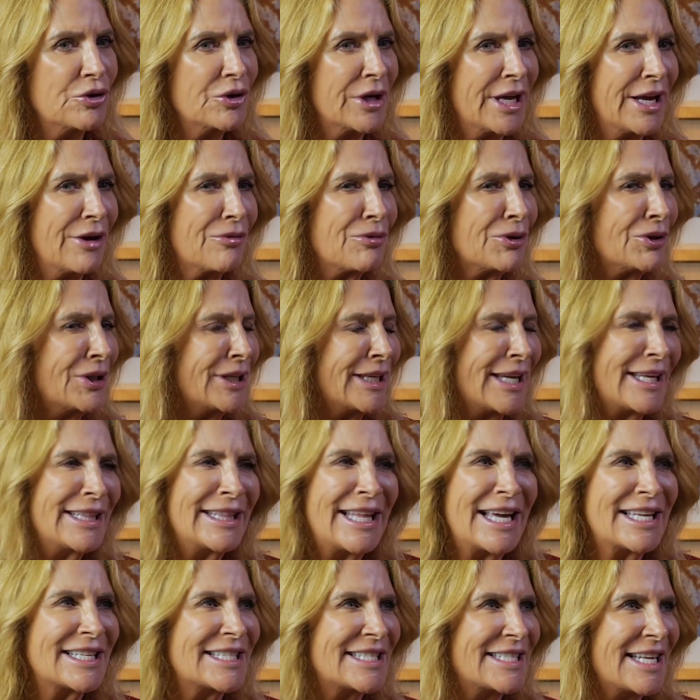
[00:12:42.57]
You can't really get
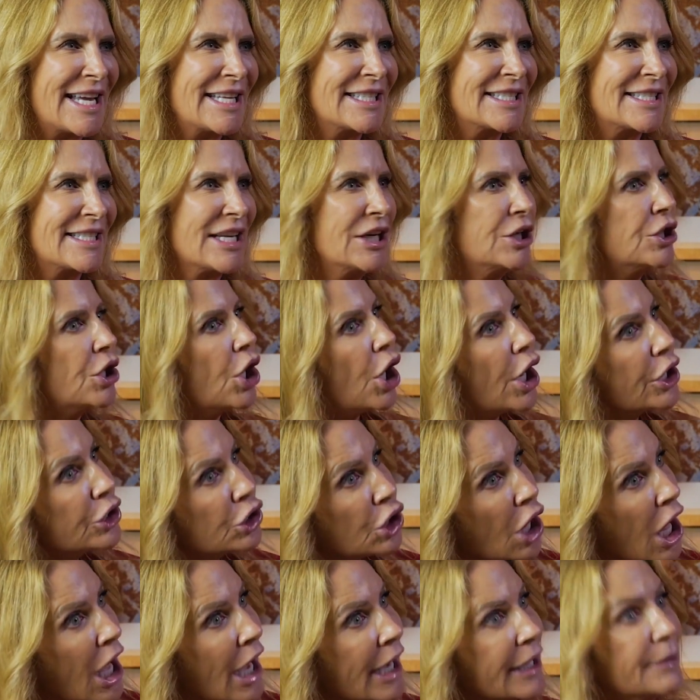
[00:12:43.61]
that sense
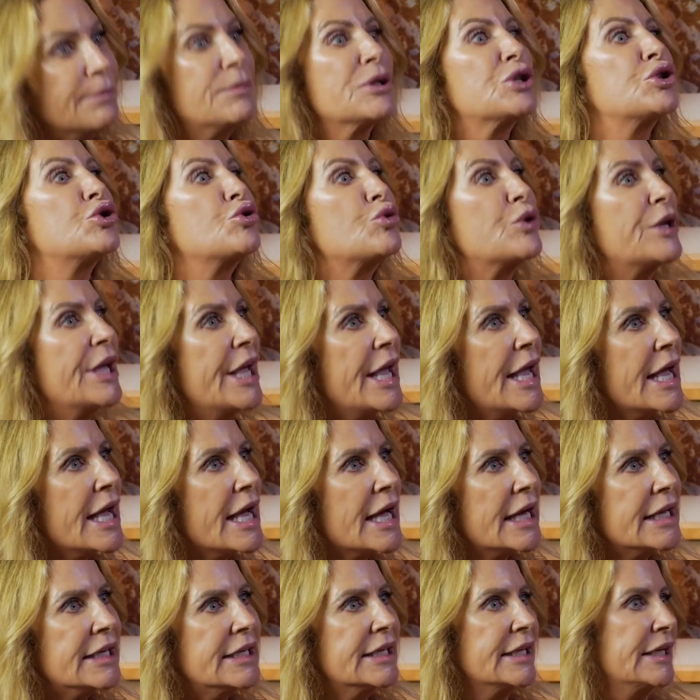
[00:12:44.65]
online, but you
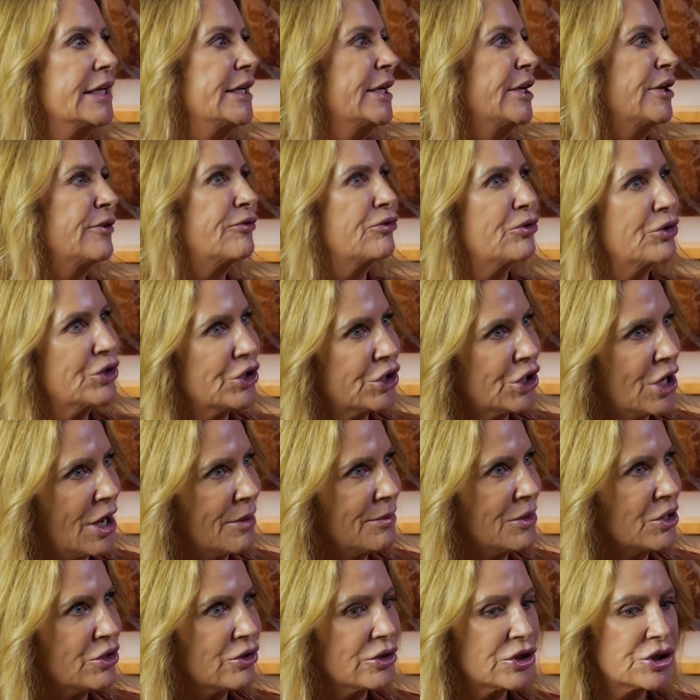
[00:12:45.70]
can if you're in the
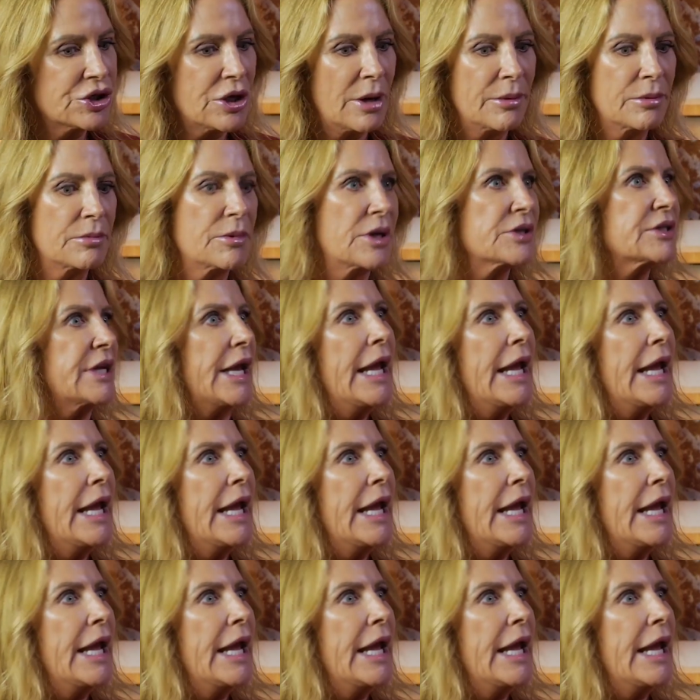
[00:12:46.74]
common area shopping mall.